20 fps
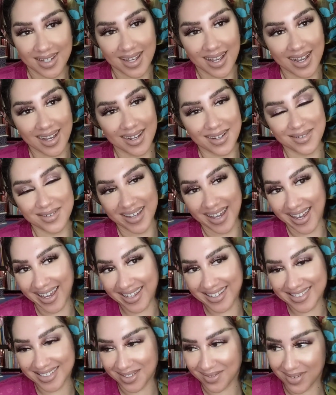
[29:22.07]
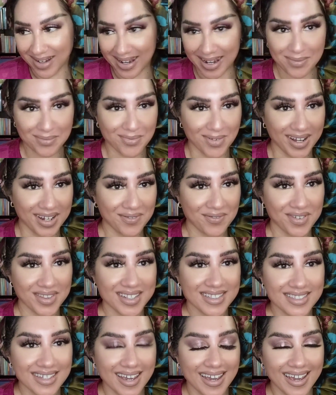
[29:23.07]
Okay, so I'm ready for the
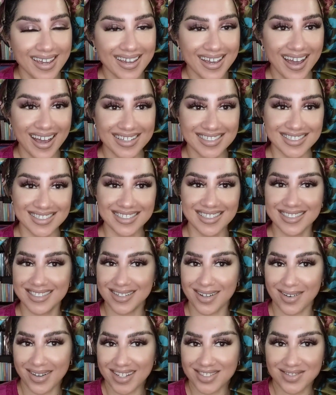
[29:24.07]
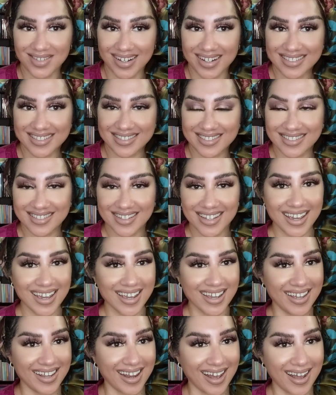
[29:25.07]
day. I just need to go get dressed
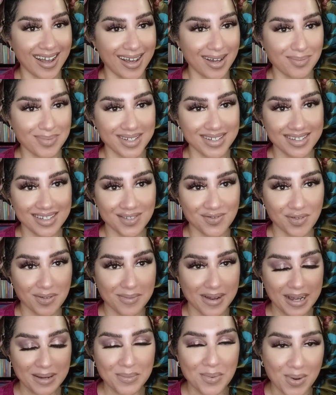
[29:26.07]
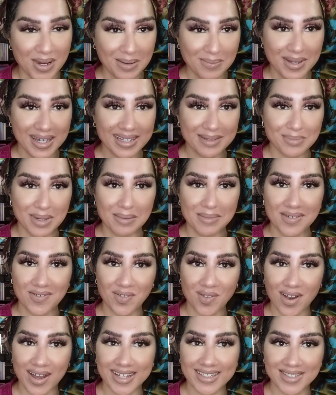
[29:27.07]
and I'll be good for my appointment. But before
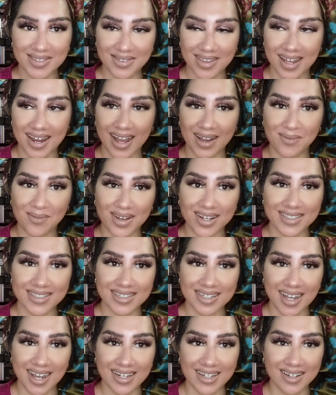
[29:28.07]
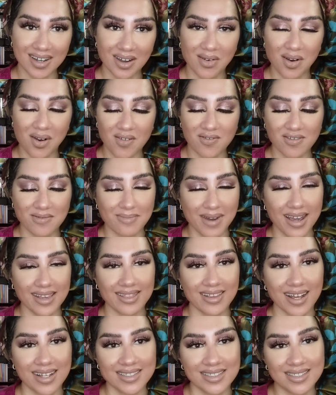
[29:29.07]
I do that, I wanted to kind of go over my
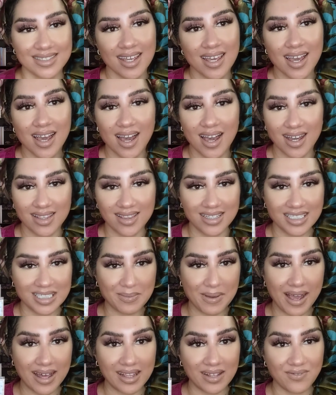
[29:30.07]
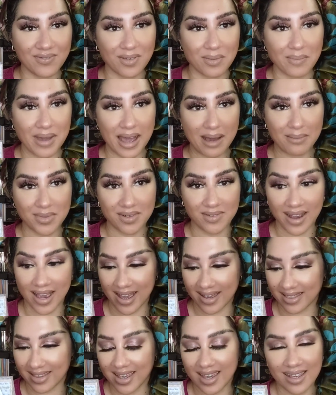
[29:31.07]
thoughts on this palette from Pat McGrath.
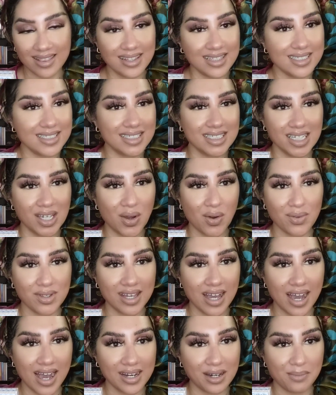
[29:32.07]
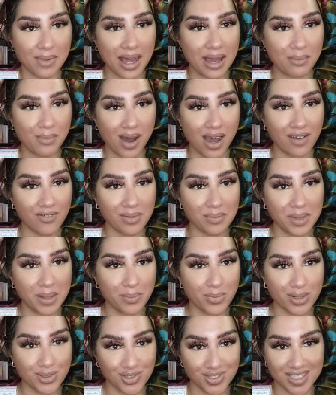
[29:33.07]
This is the only item I bought from the
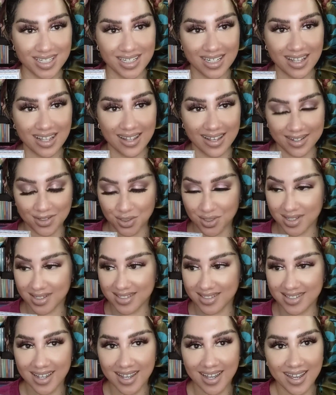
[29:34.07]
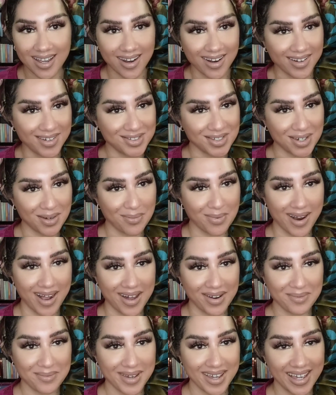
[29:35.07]
Bridgerton collection. Aren't y'all proud of
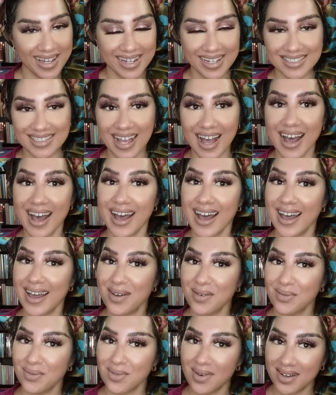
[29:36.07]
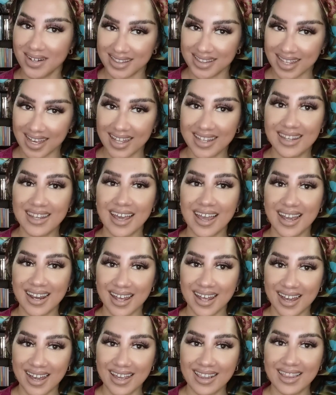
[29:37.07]
me? Because I wanted that light
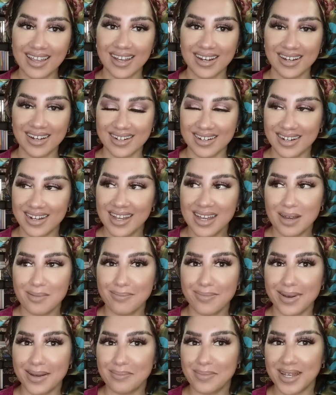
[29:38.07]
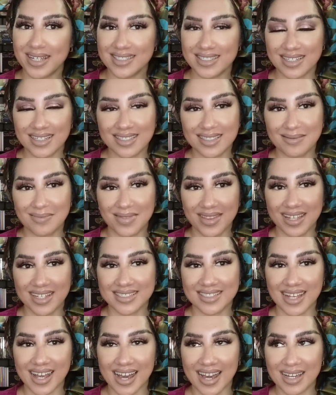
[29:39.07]
highlighter. But based on some things
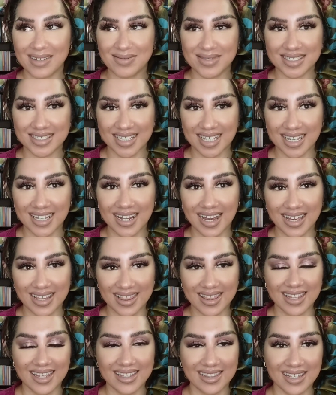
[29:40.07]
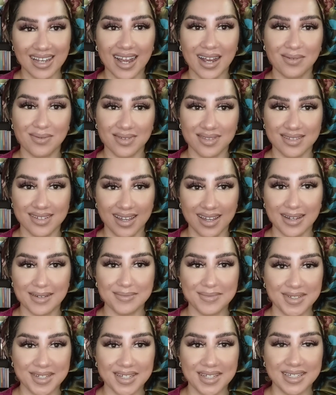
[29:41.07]
I've seen, I think that I really am
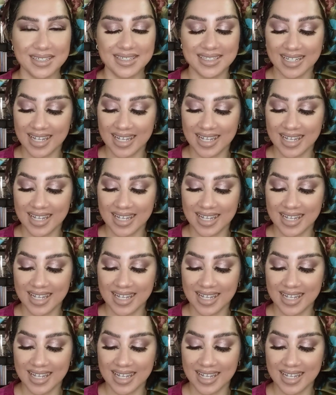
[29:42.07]
good.